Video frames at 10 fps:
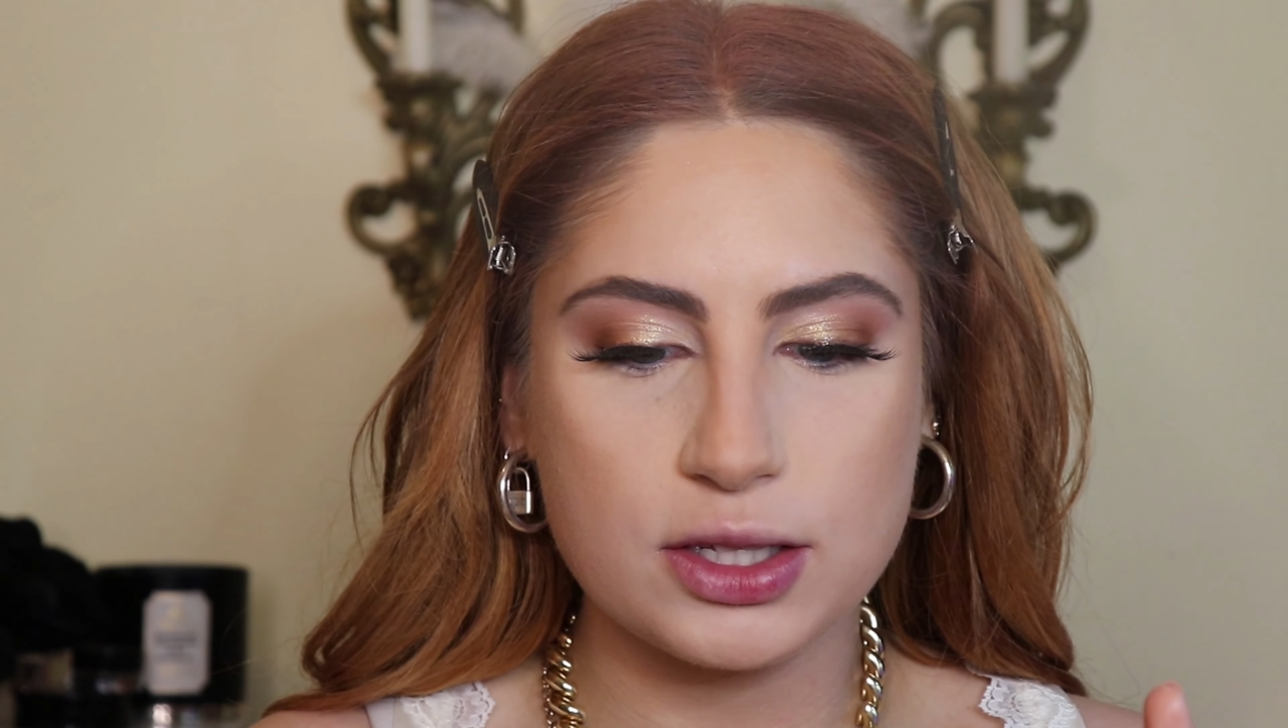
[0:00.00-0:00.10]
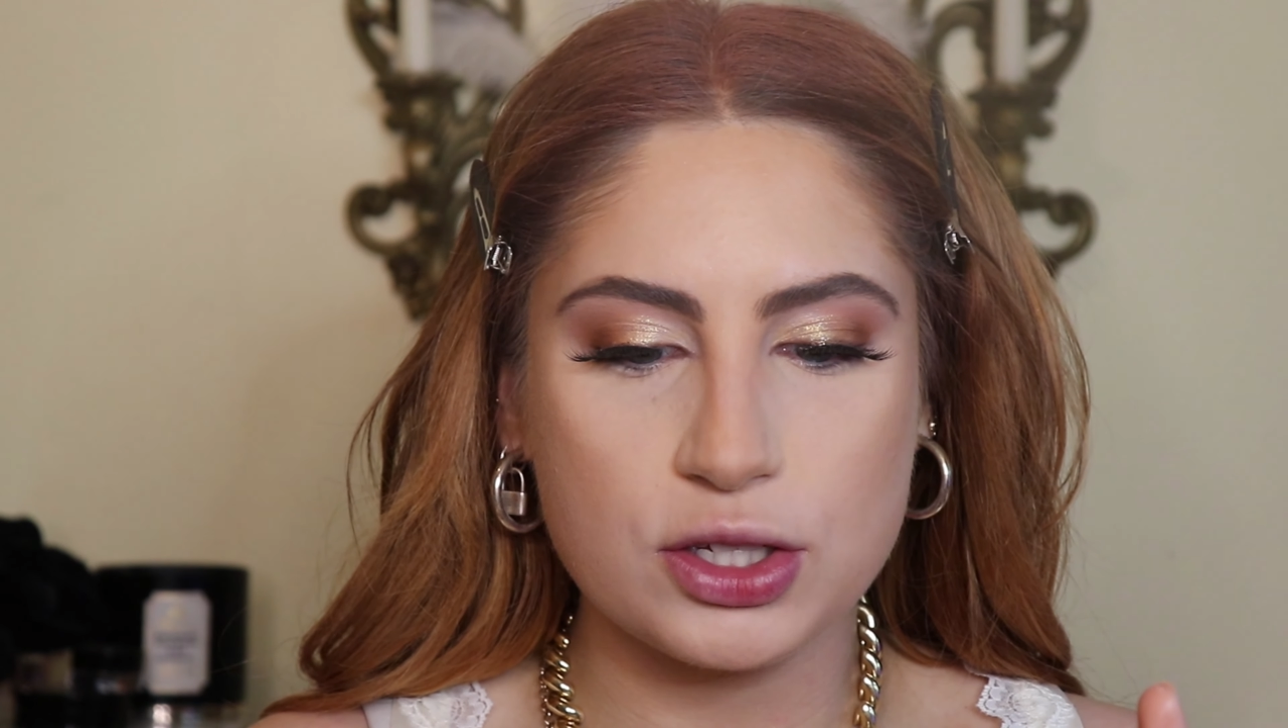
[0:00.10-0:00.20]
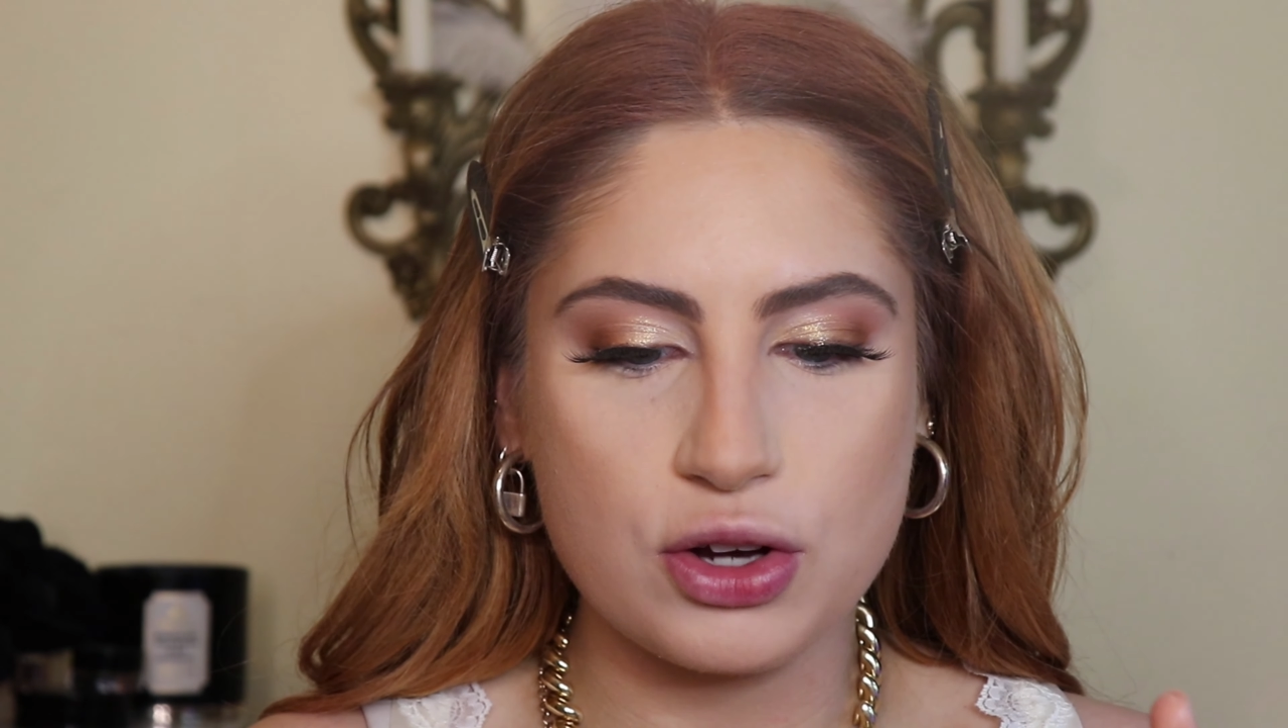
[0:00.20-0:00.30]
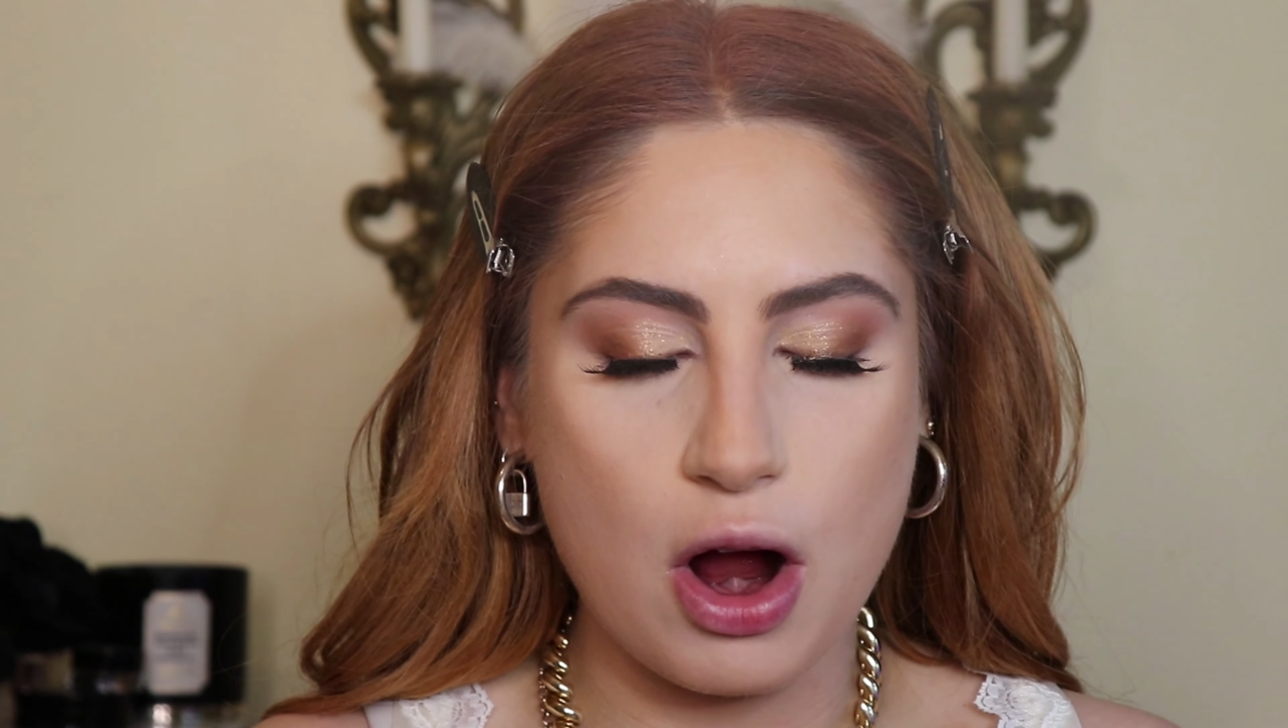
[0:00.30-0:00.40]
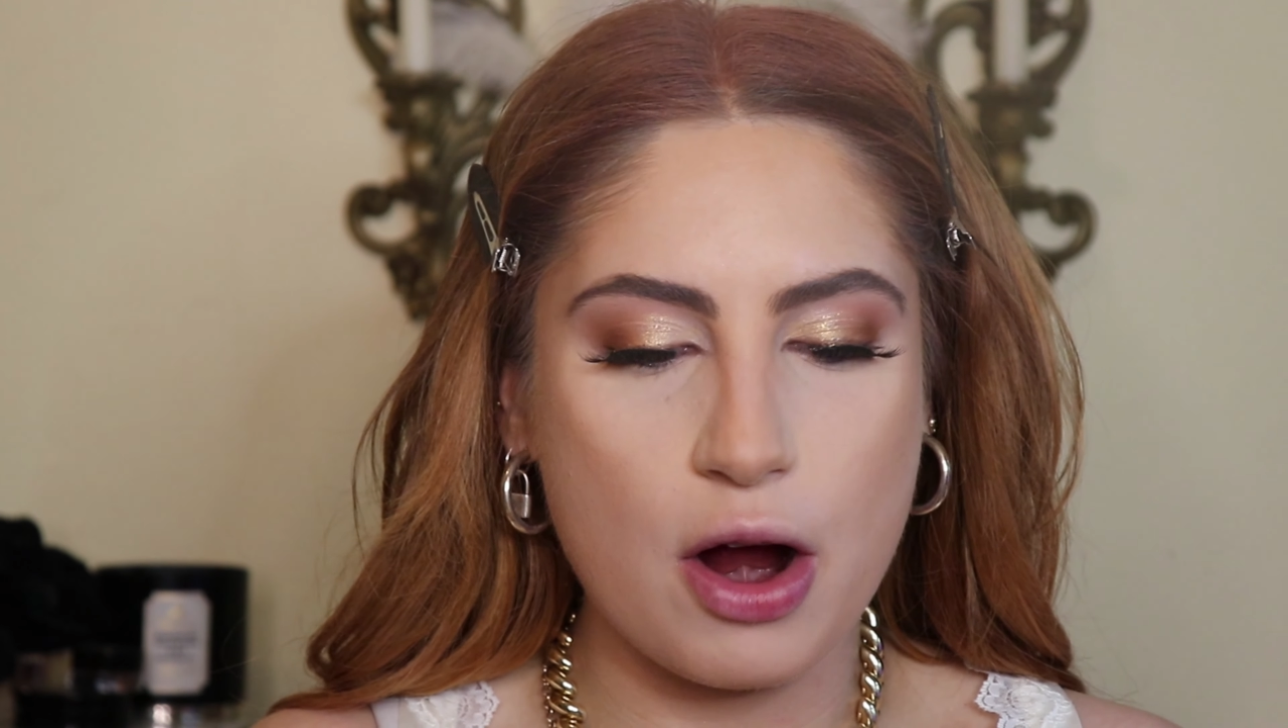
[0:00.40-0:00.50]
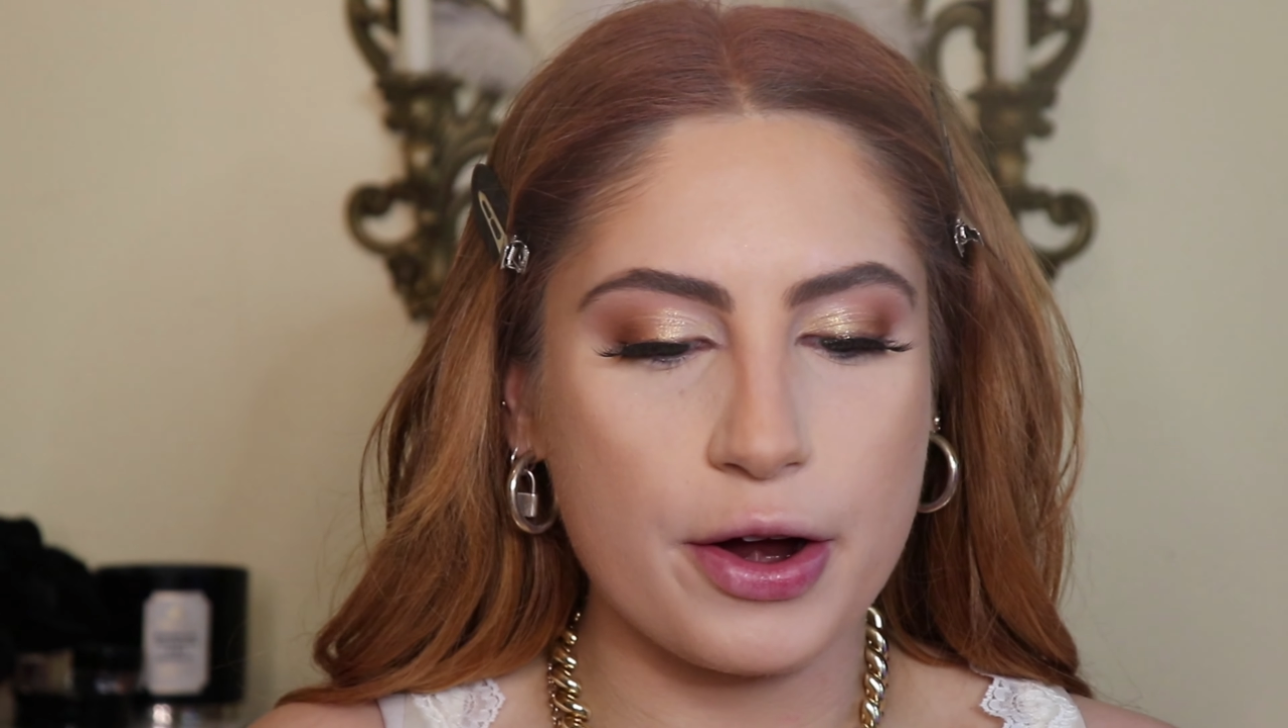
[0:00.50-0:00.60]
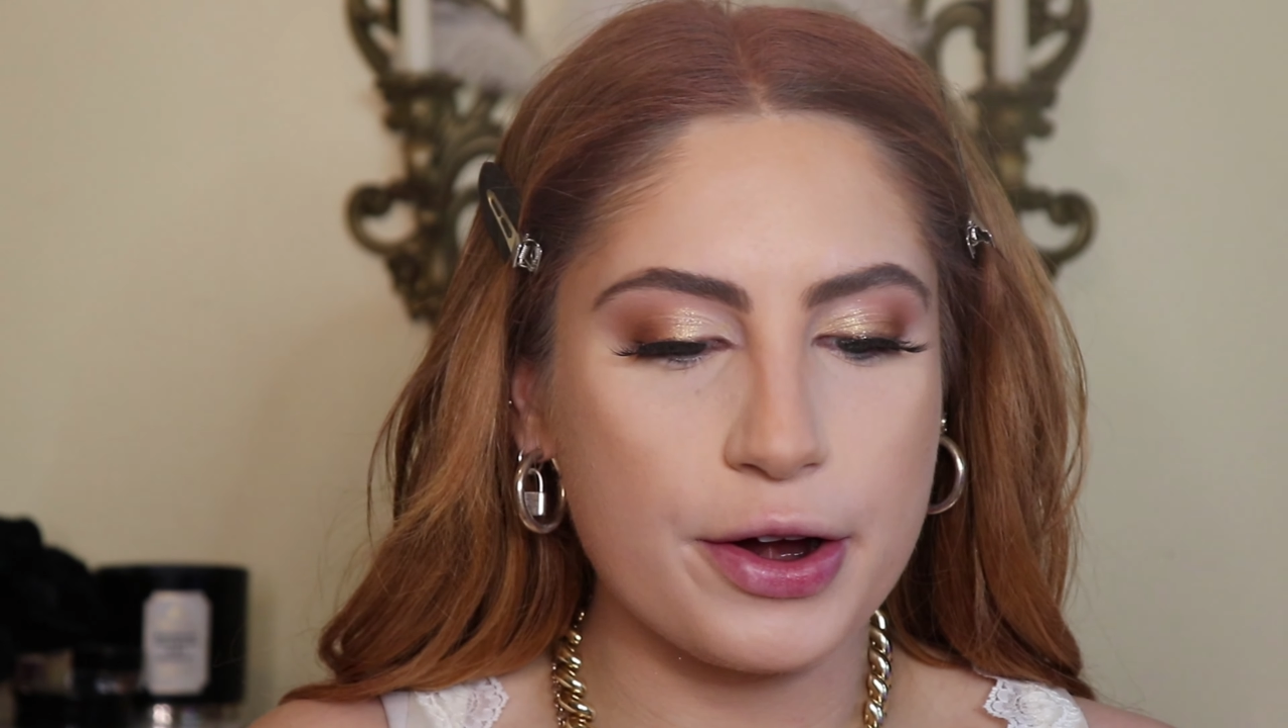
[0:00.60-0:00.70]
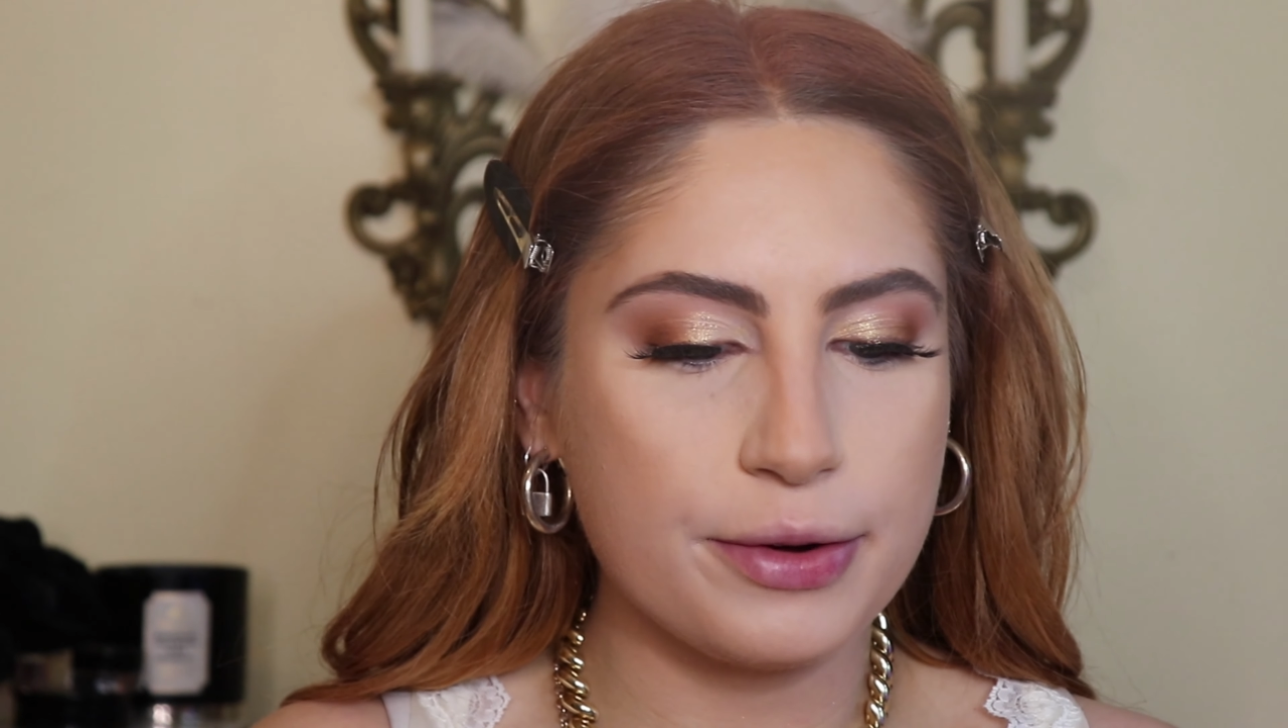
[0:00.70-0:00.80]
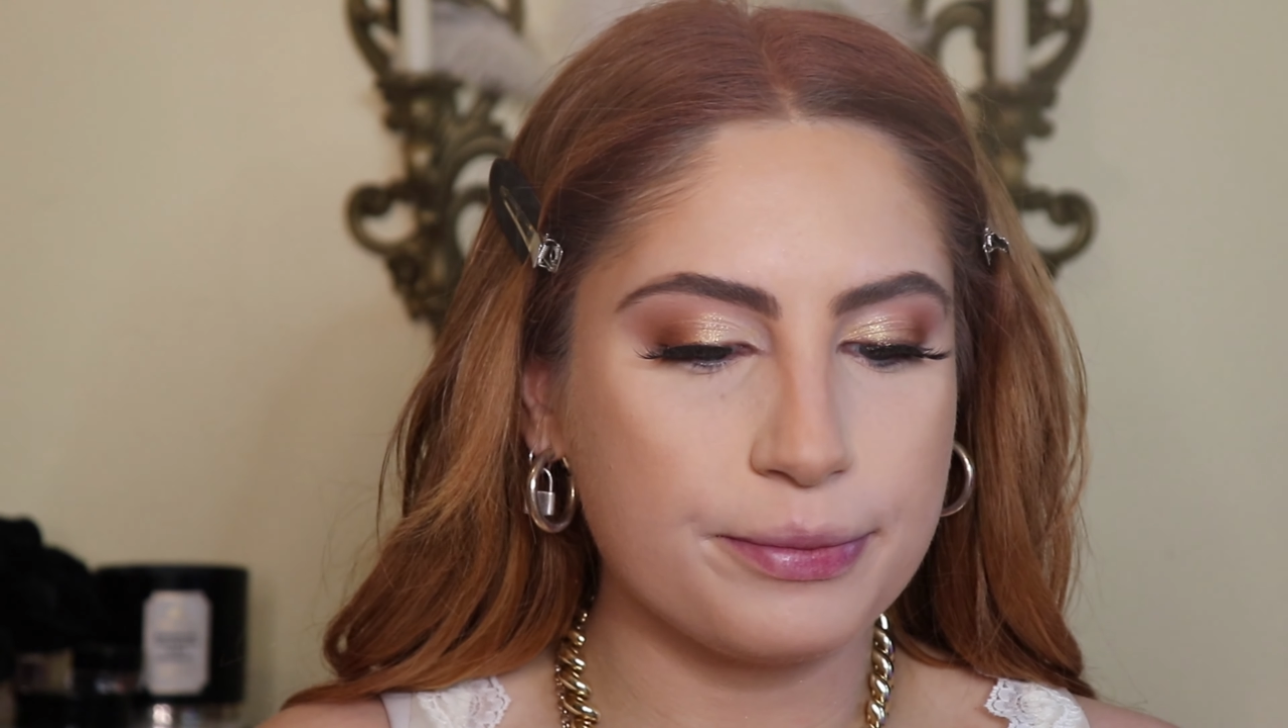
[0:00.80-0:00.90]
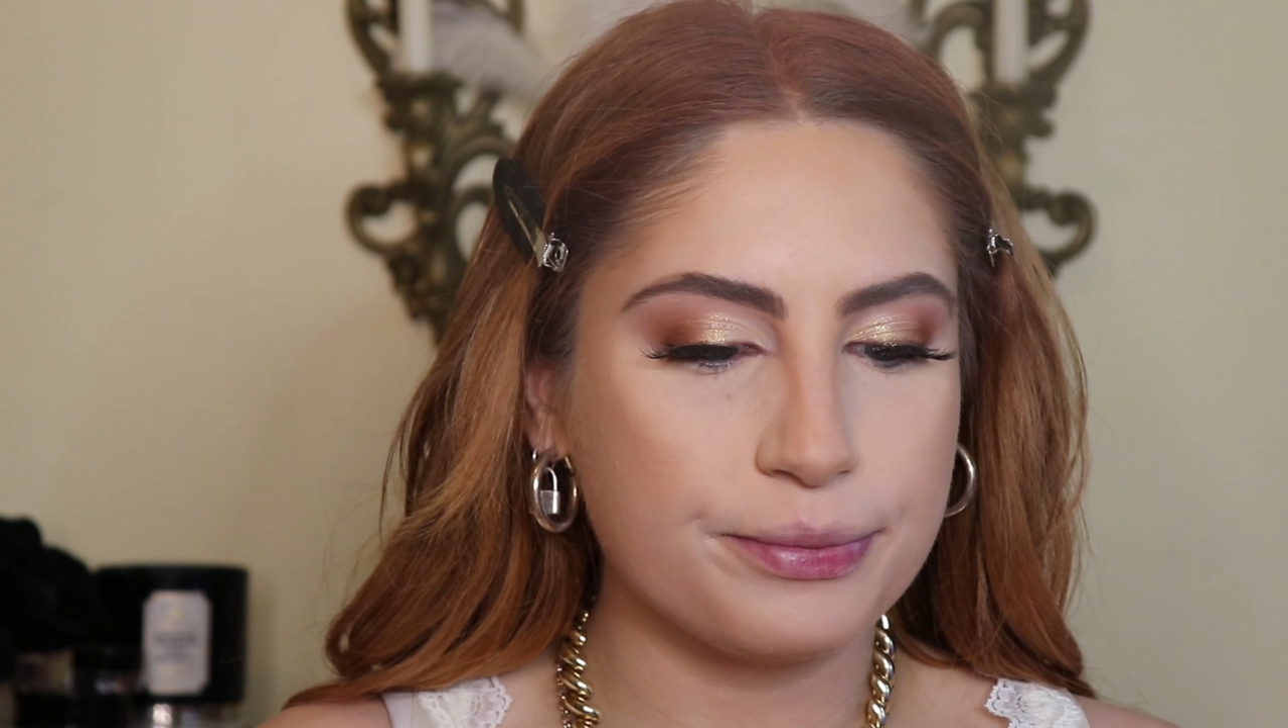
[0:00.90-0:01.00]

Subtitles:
Star.